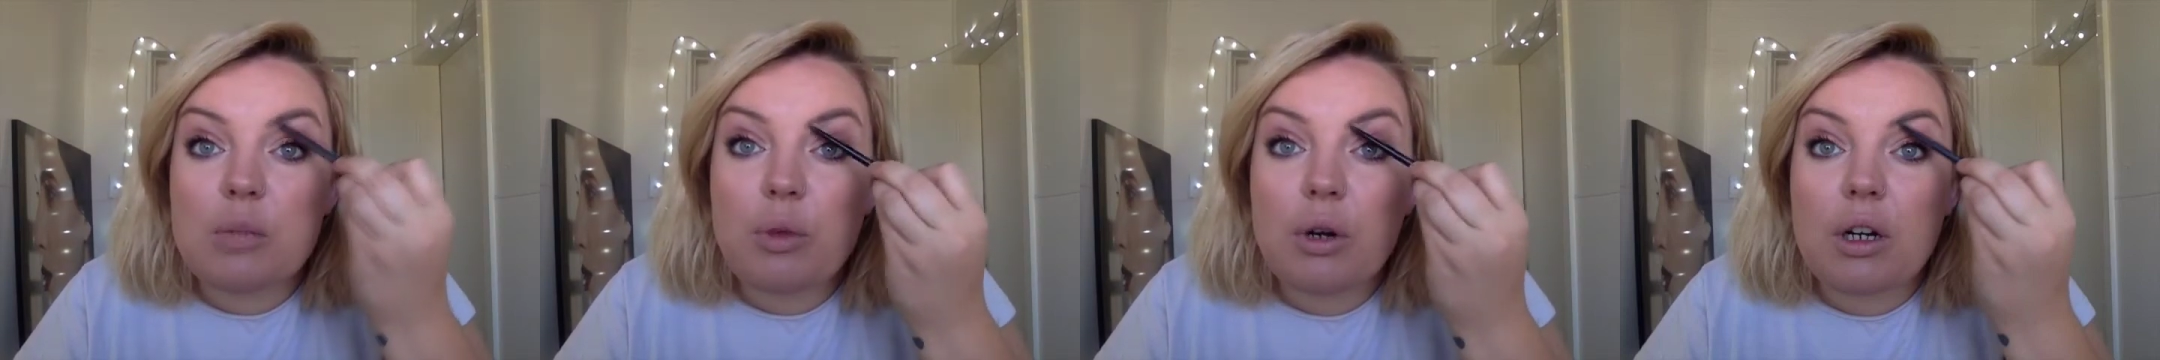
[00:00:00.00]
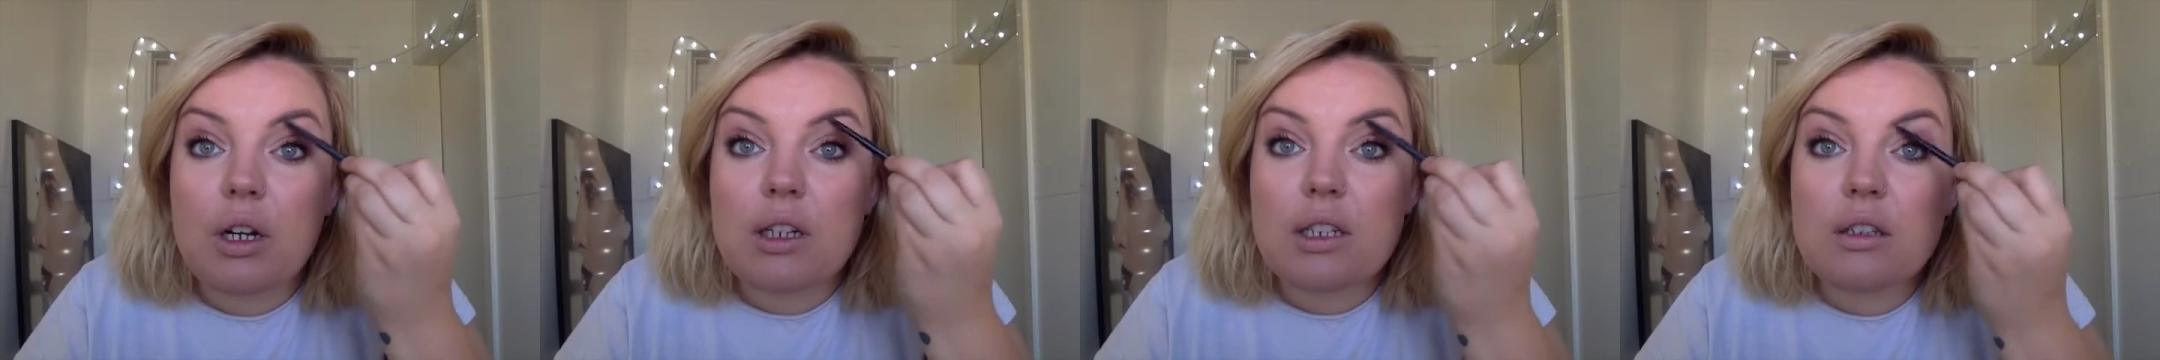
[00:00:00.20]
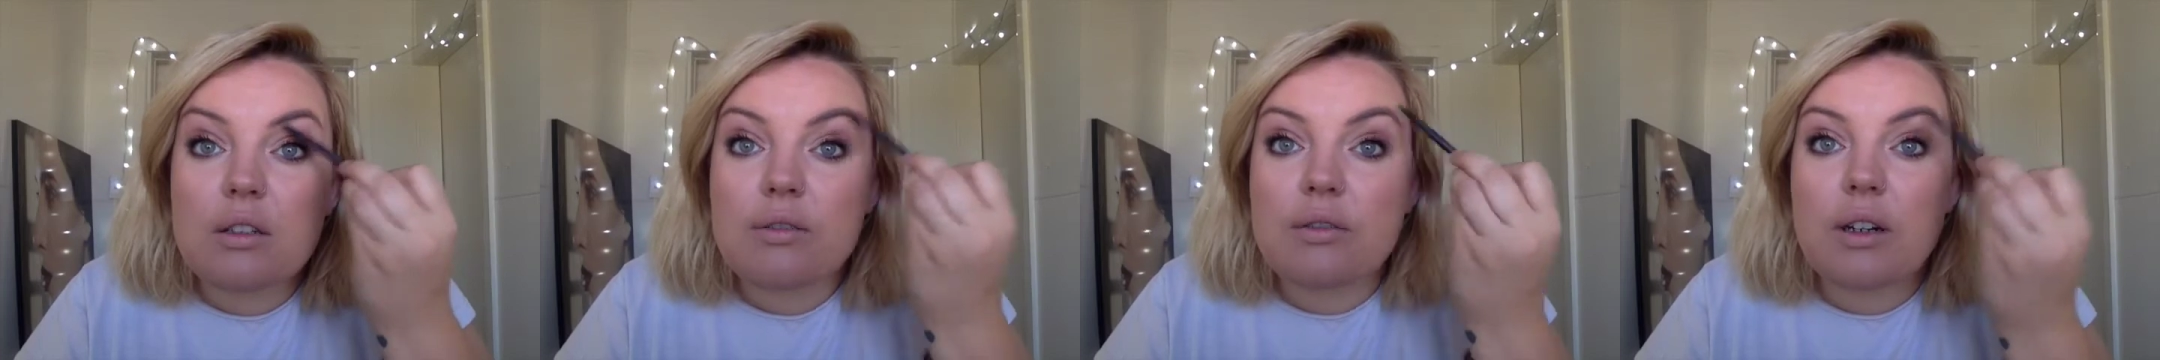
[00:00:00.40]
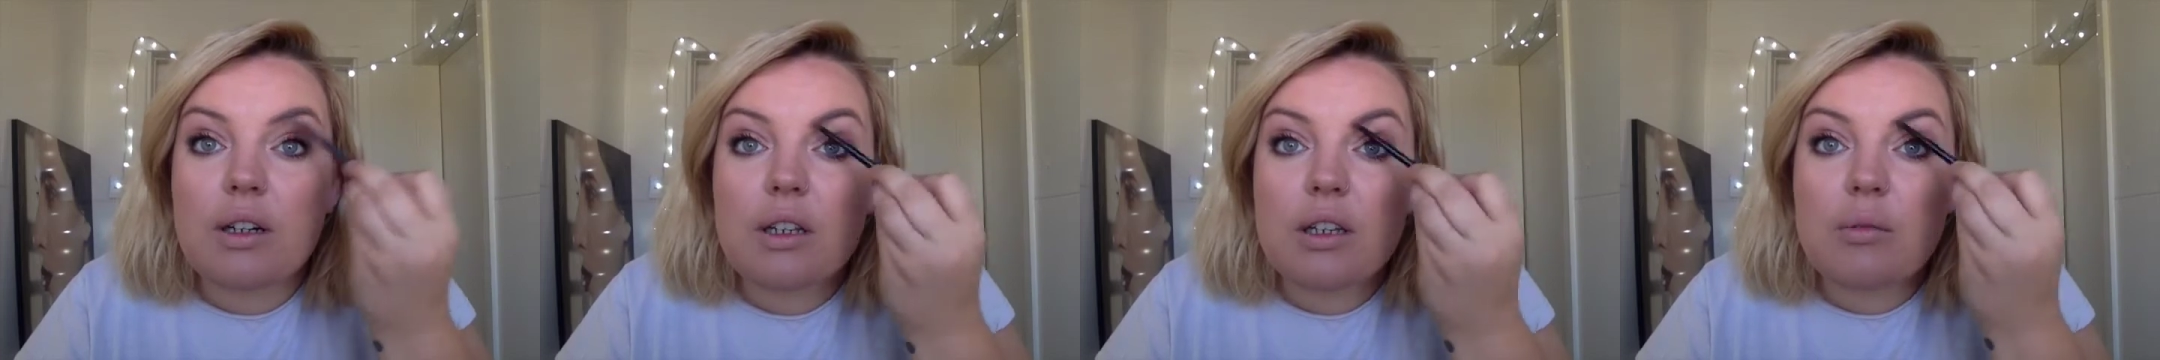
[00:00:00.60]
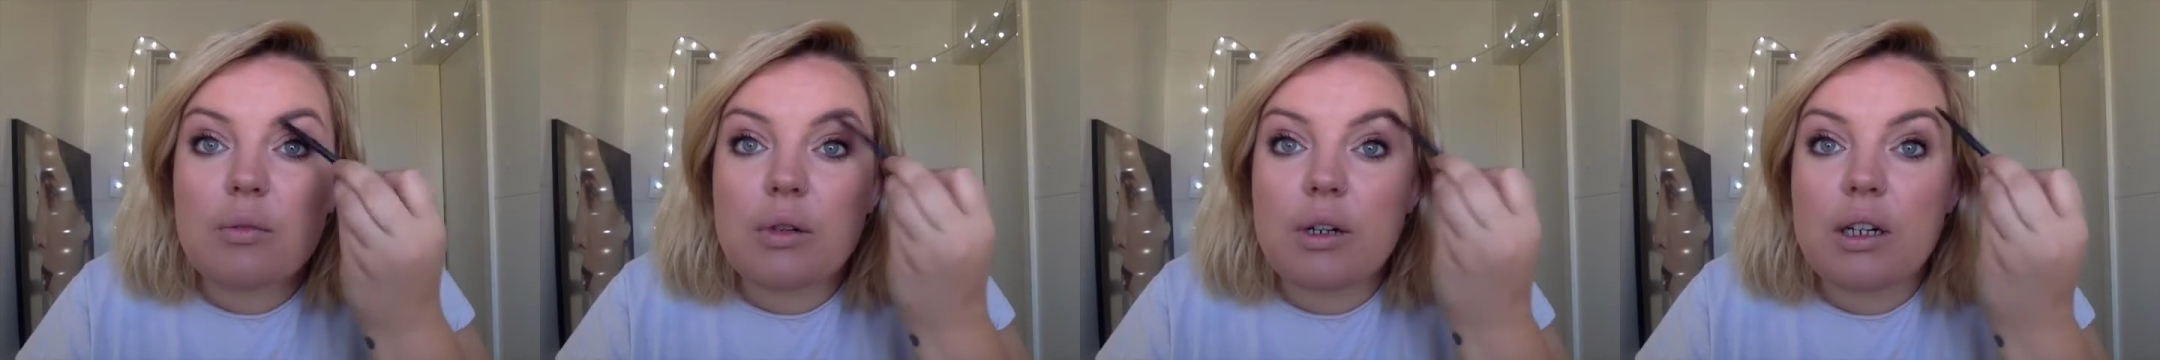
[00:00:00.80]
product at the front
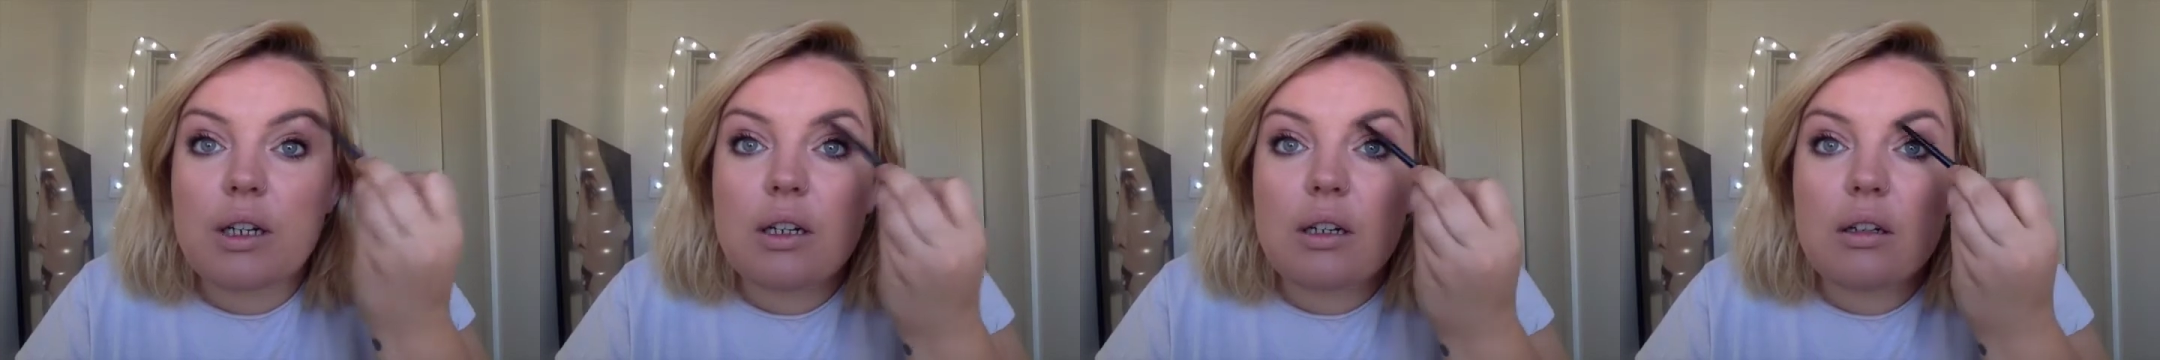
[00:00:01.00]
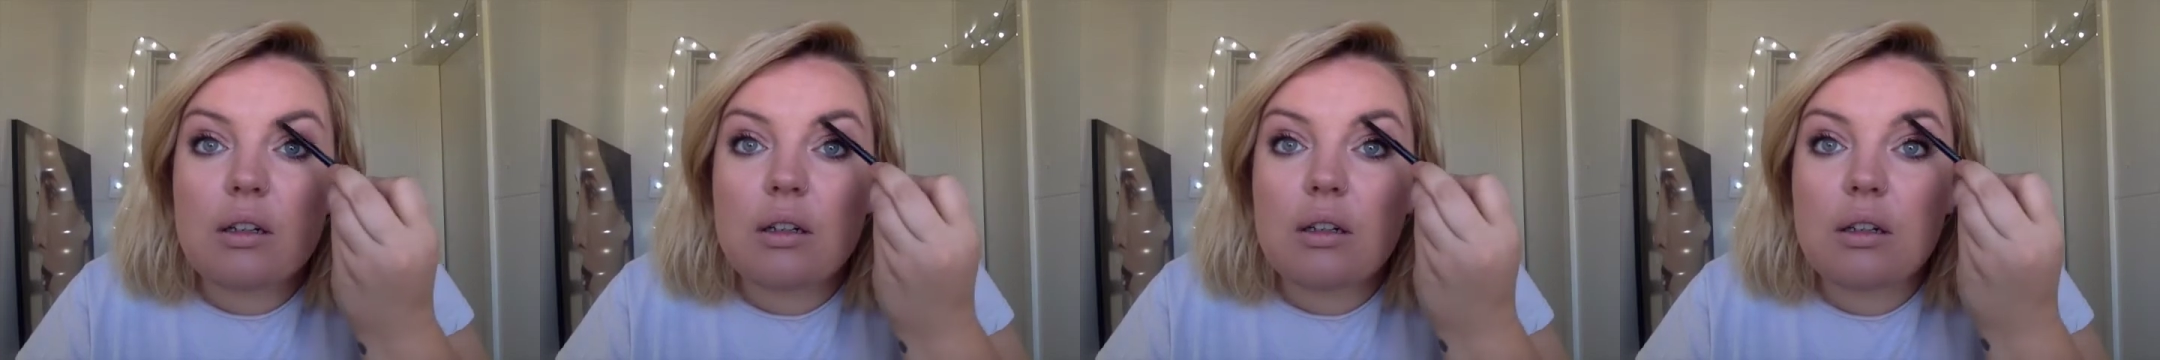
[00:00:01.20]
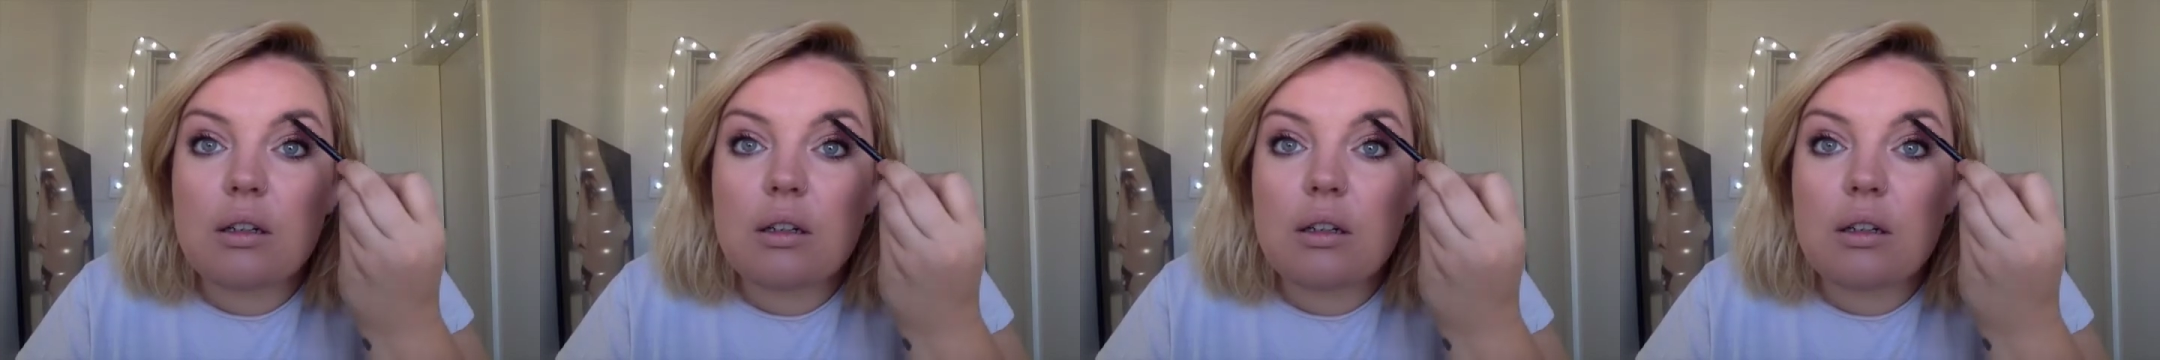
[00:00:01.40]
of the brow.